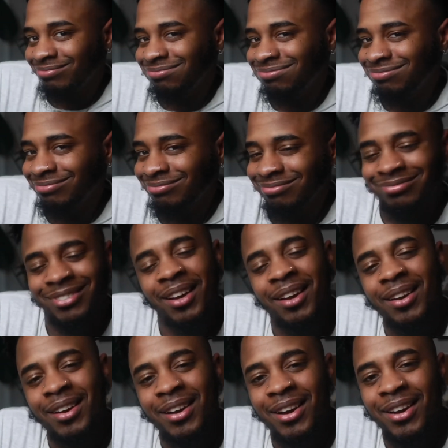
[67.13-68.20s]

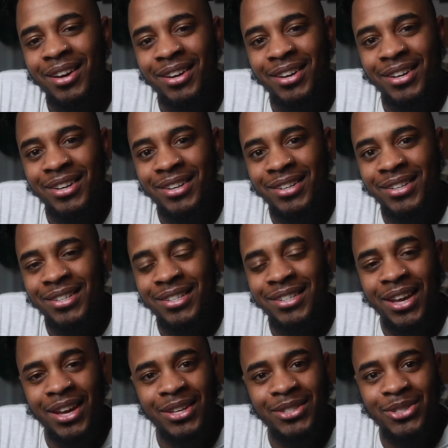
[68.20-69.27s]
uh,
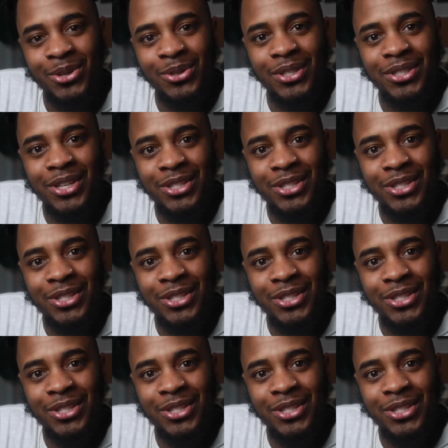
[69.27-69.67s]
yeah, so let's